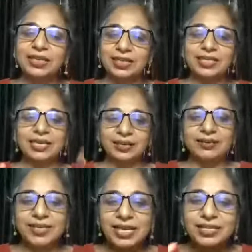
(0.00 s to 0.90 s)
it
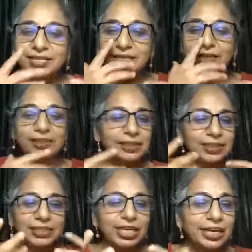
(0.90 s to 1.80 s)
says in the
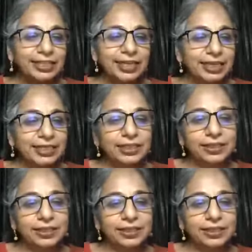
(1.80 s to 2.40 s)
Gillette ad,